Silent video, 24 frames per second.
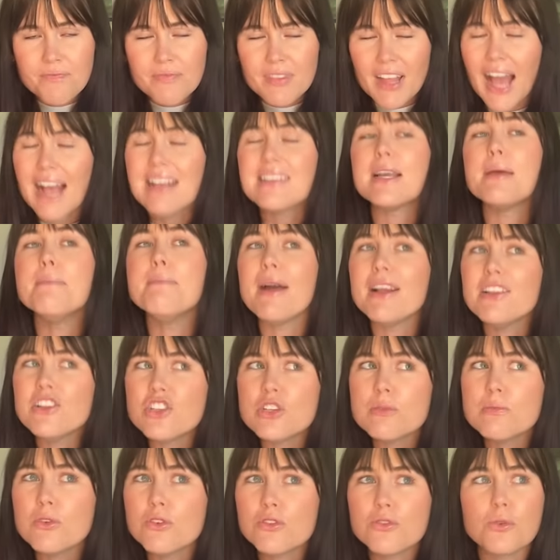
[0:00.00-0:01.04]
As I
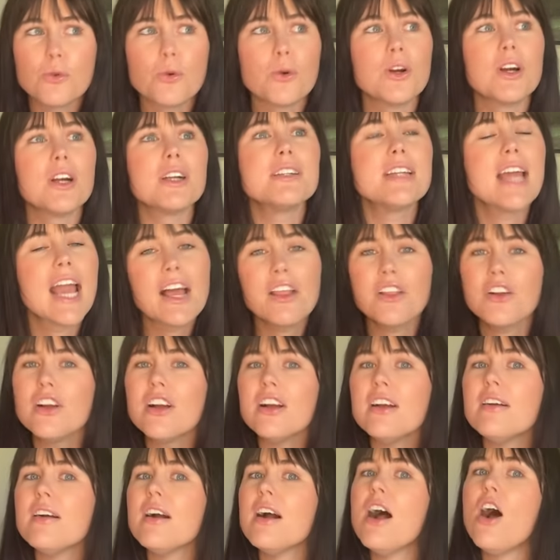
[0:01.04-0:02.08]
mentioned before,
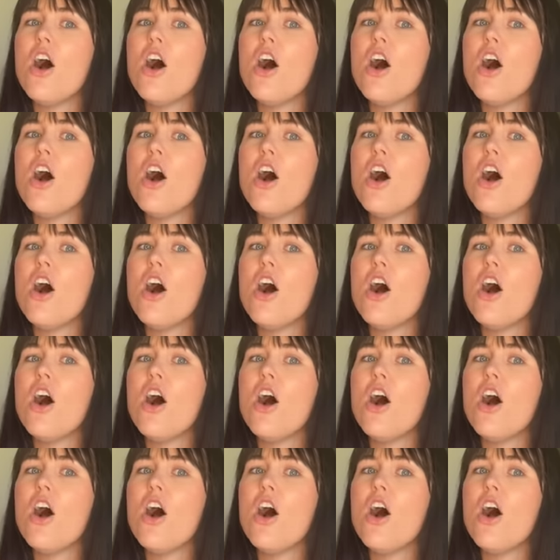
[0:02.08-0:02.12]
Taylor,